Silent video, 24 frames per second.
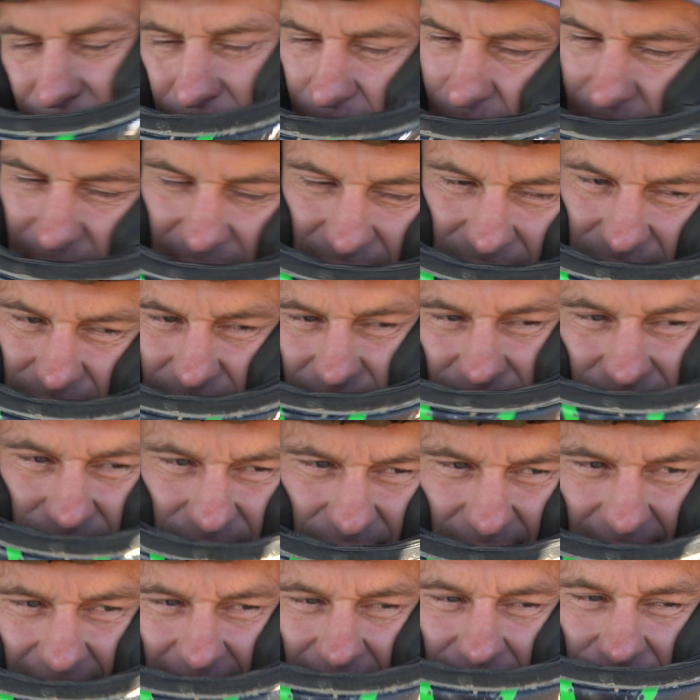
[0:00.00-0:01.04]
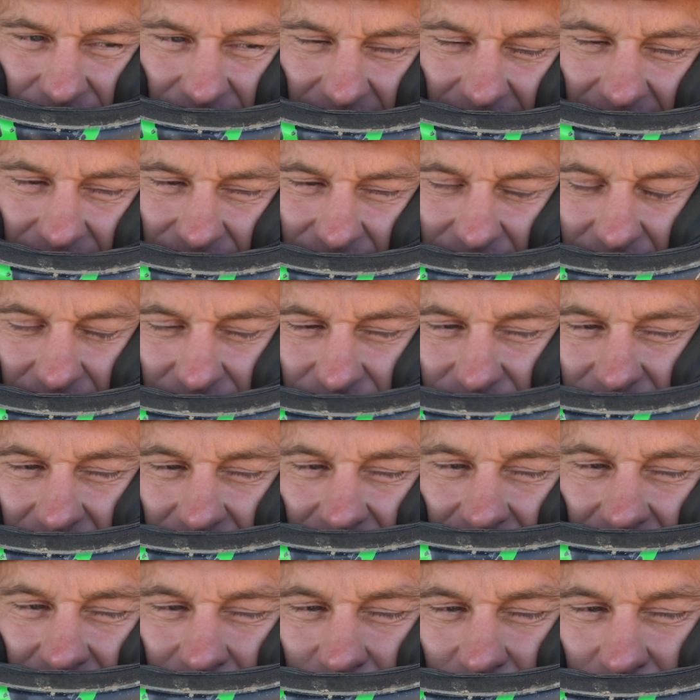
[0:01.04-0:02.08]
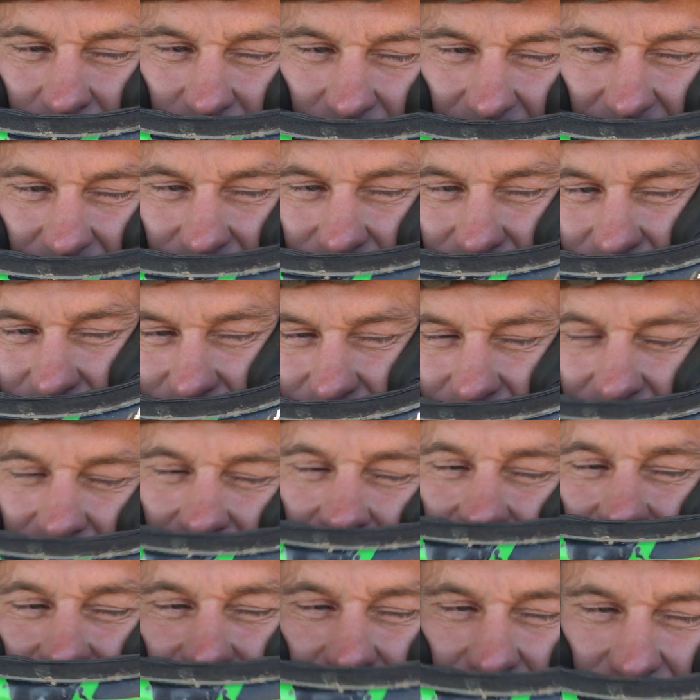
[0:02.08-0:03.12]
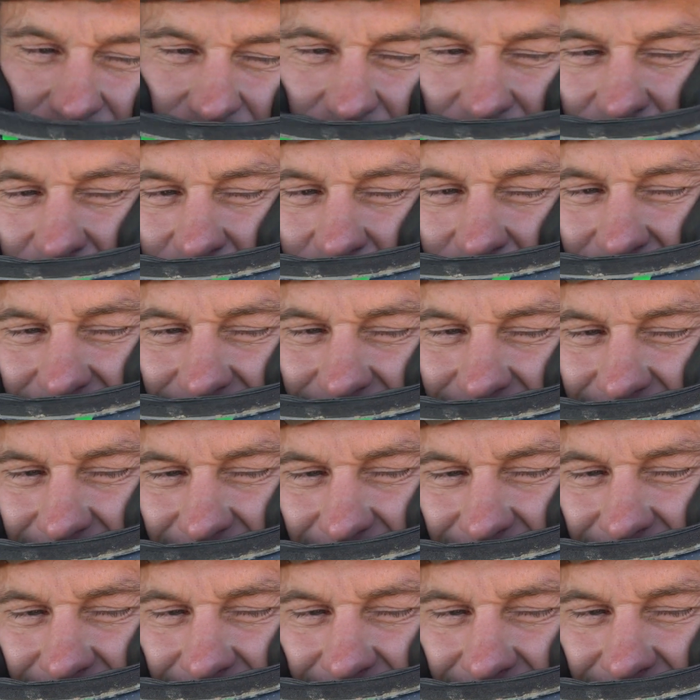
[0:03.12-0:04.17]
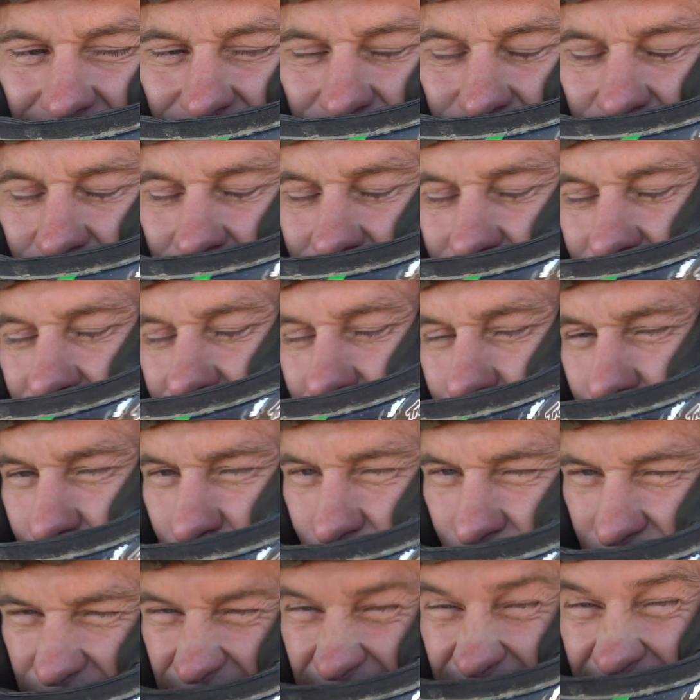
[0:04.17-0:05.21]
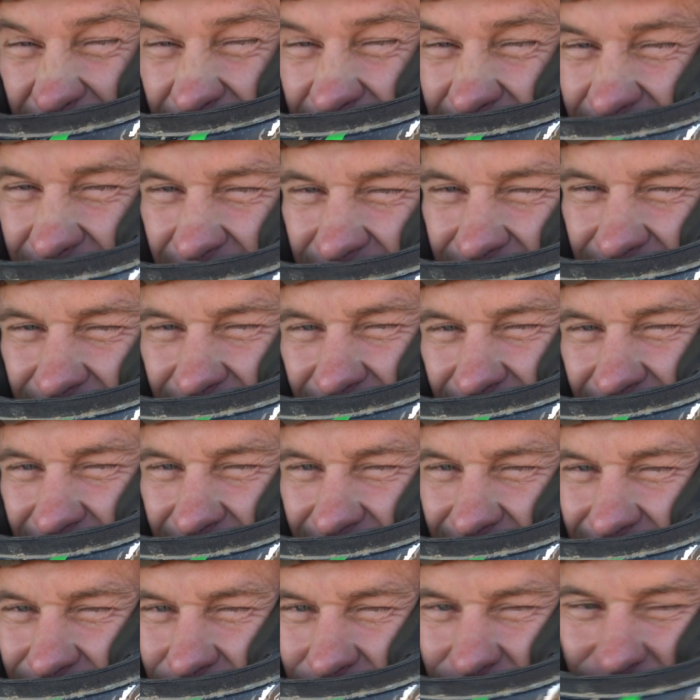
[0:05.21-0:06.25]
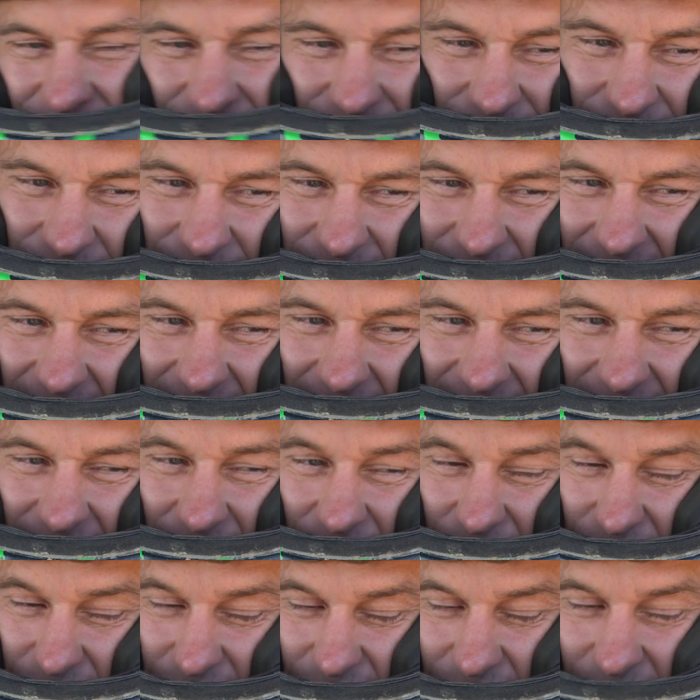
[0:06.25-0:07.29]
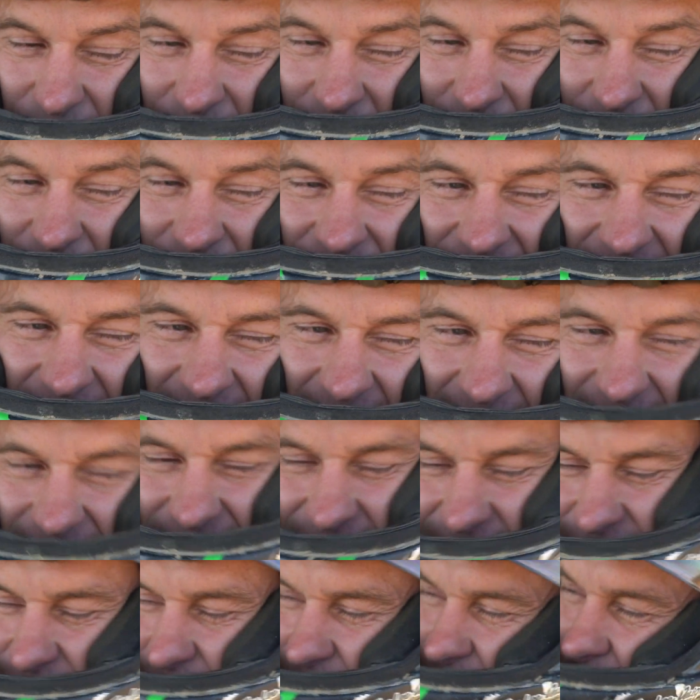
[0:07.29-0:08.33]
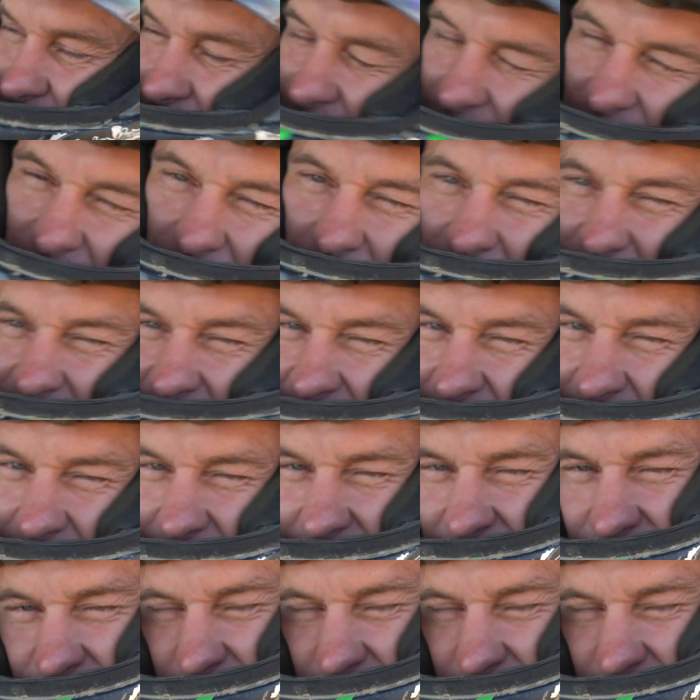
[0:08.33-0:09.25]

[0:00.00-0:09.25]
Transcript: But I didn't have enough time, so I just carved it real quick. So the lip's real kicky. So if I hit it super fast, it's just gonna buck me